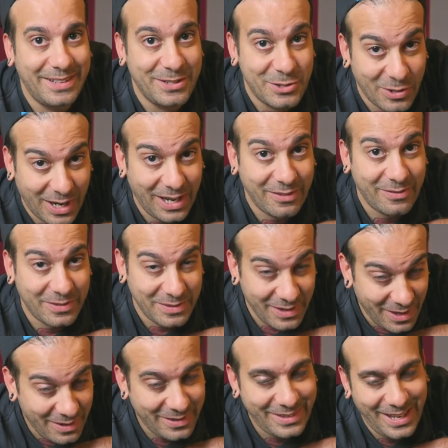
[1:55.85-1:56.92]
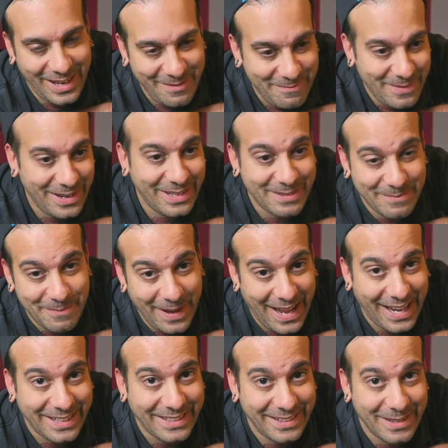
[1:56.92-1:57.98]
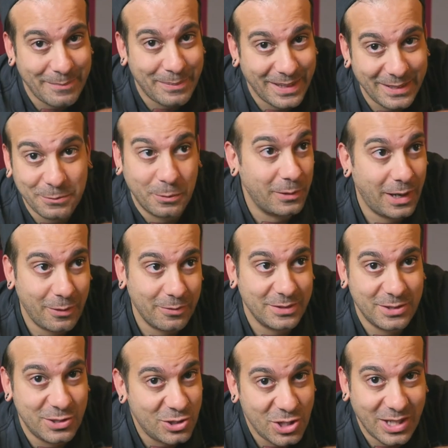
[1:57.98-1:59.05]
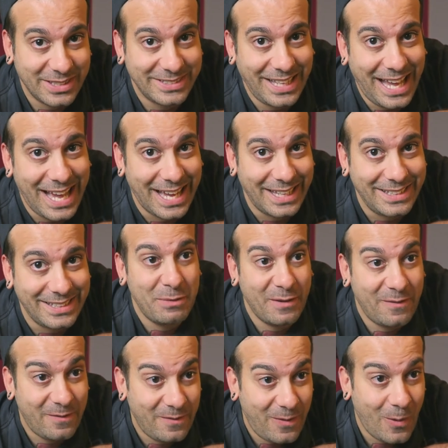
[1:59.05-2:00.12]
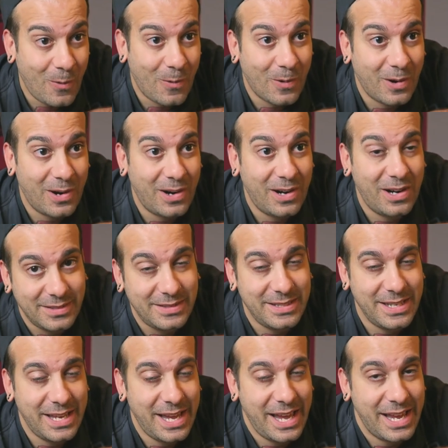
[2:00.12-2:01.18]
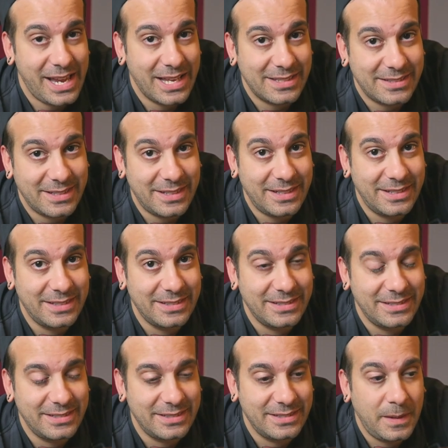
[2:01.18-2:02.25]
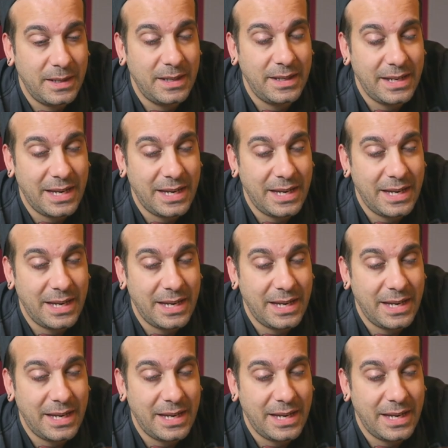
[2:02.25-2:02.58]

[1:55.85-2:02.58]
drive another ten minutes back to the place where I was just at before C A A gets there. And then